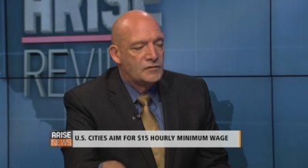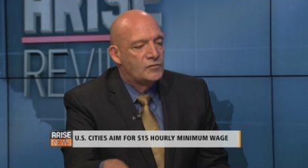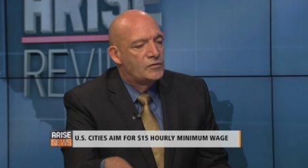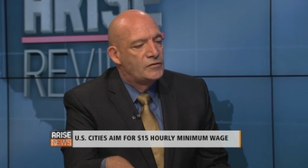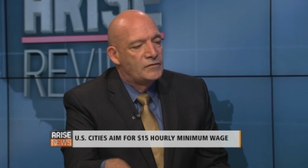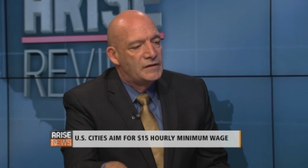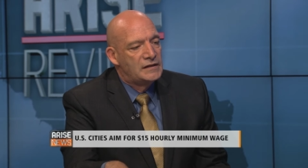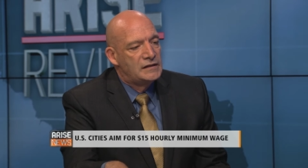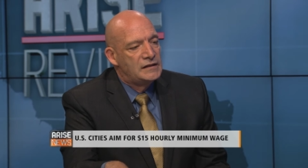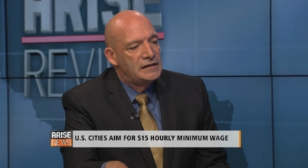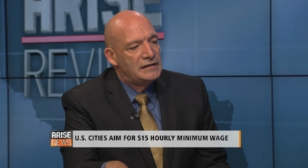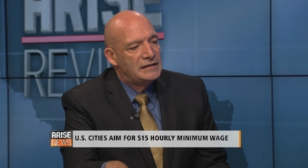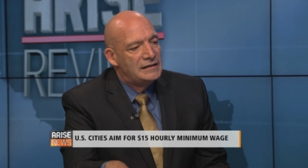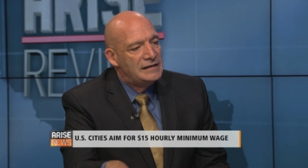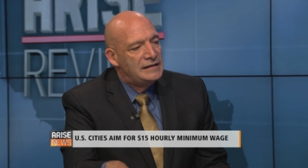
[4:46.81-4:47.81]
do we really
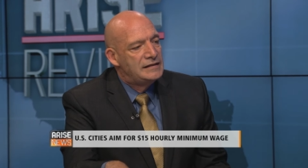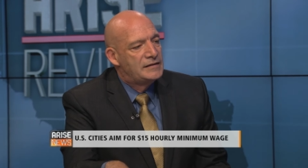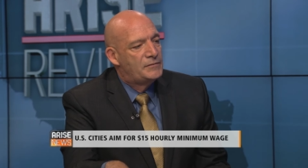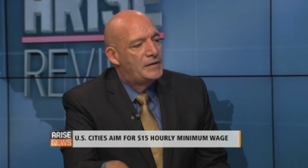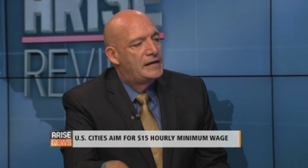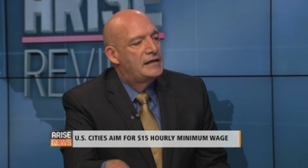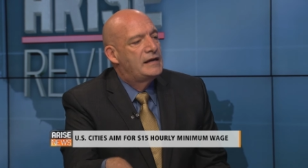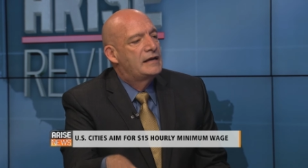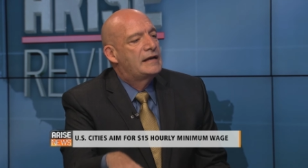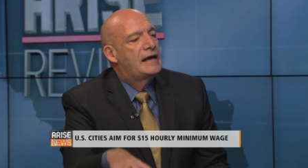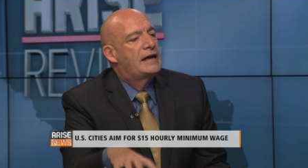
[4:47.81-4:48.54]
need to pay